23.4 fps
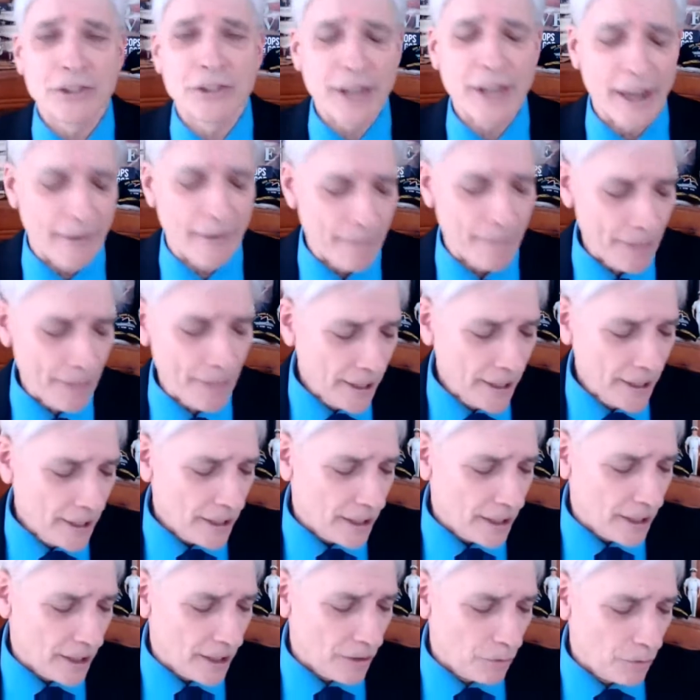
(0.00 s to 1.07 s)
Now,
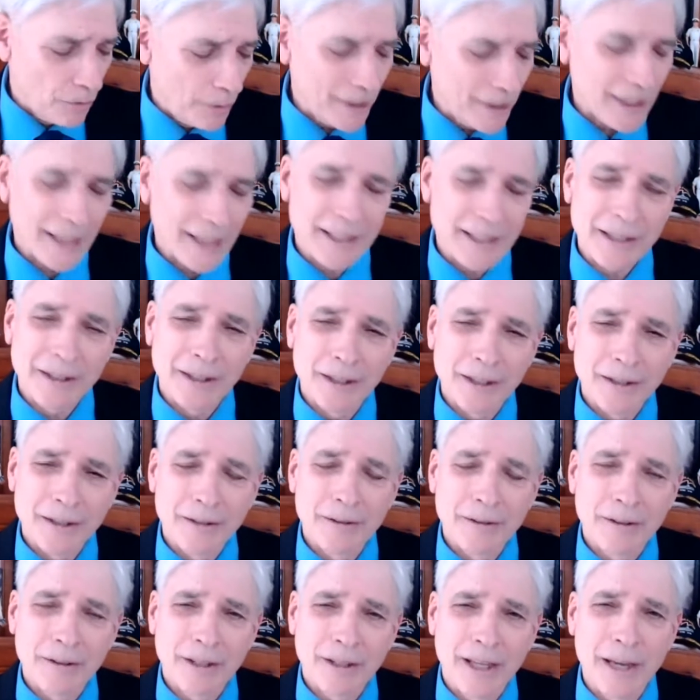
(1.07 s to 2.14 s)
we like to
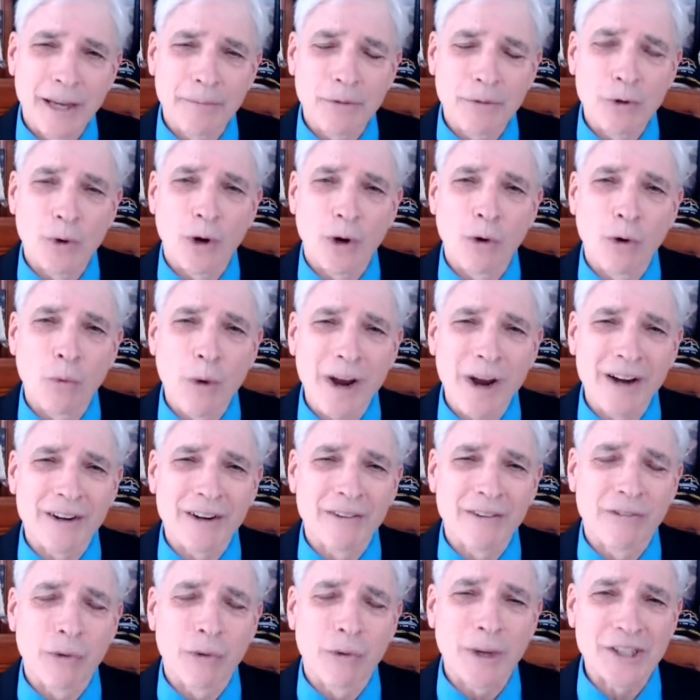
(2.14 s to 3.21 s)
keep you aware
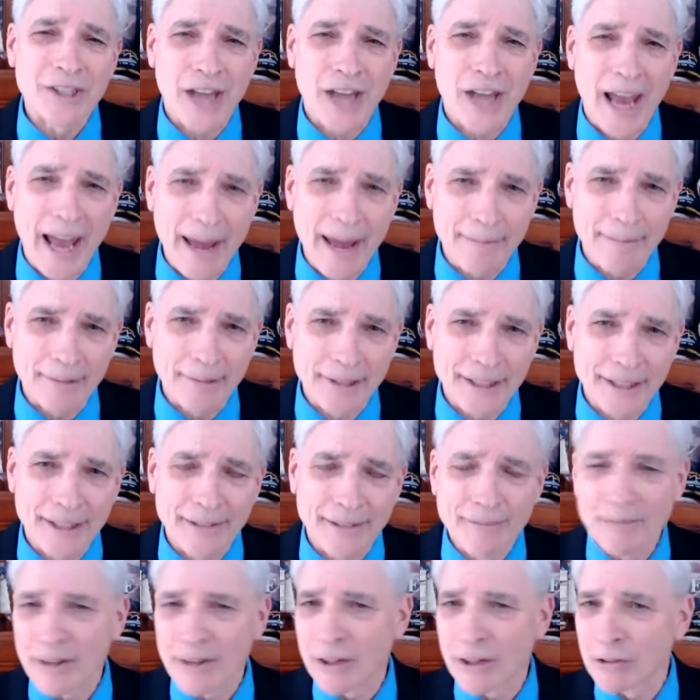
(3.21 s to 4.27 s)
of what's
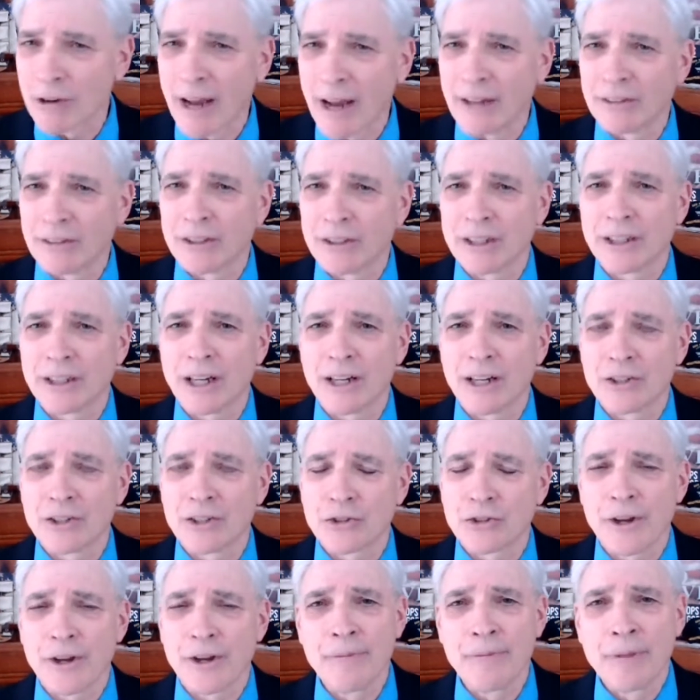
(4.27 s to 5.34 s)
happening around the
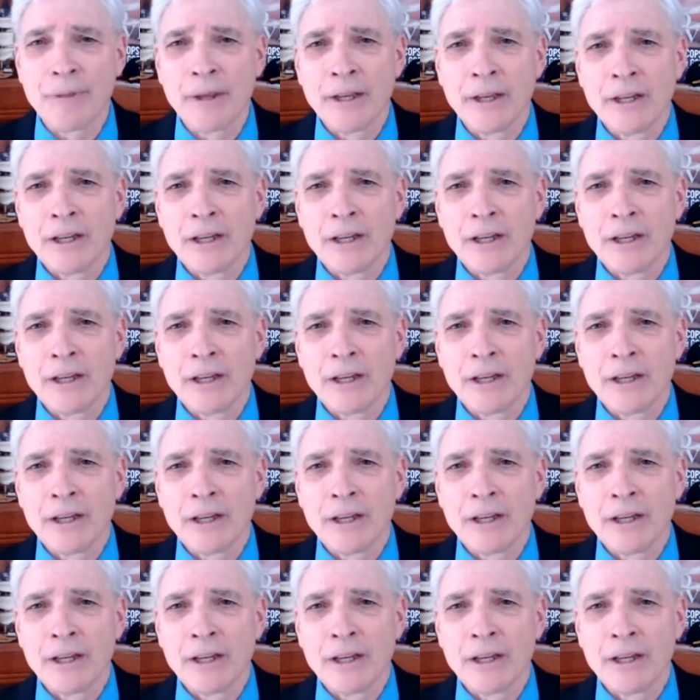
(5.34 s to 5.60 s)
country,